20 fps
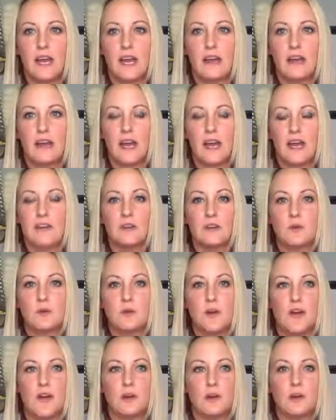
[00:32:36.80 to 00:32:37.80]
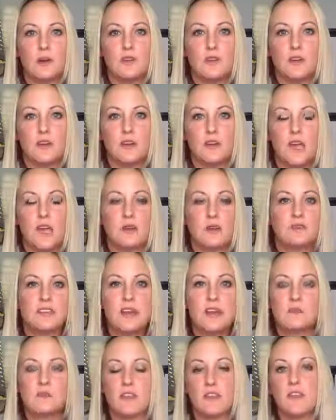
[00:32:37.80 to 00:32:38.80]
and I don't even have
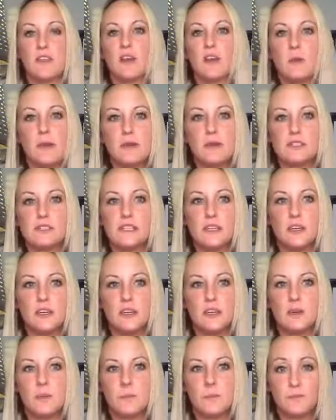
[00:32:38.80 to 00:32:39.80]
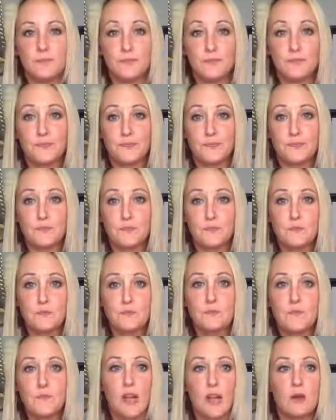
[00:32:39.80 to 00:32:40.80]
time to think about dinner.
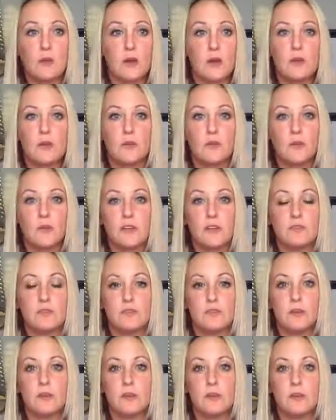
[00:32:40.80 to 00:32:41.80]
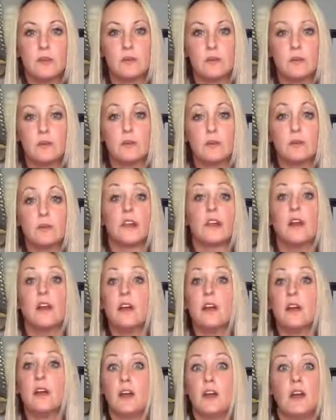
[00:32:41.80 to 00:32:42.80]
How great would it be for me to be like,
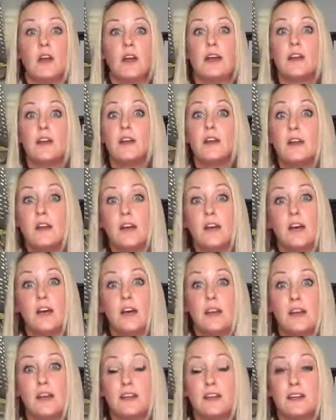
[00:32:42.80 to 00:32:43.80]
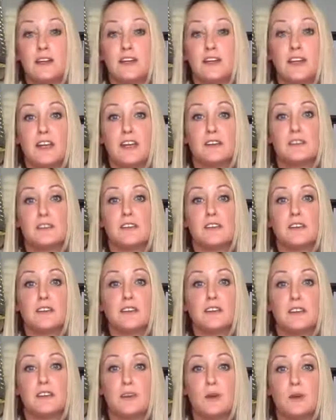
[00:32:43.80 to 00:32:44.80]
all right, honey, here's
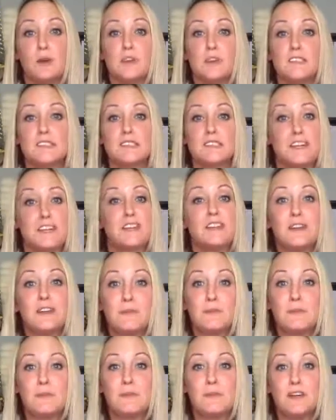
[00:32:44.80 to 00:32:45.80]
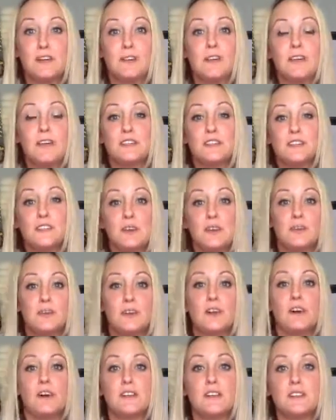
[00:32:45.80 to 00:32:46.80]
a 1 skillet meal, dump
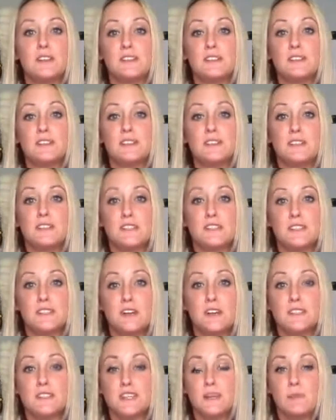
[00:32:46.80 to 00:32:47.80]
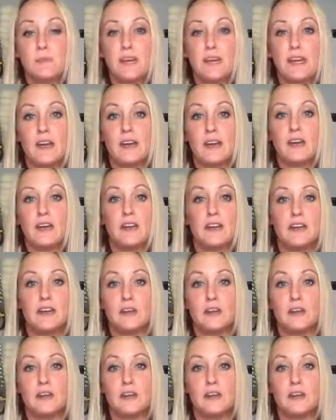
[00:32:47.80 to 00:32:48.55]
it all in the saute pan,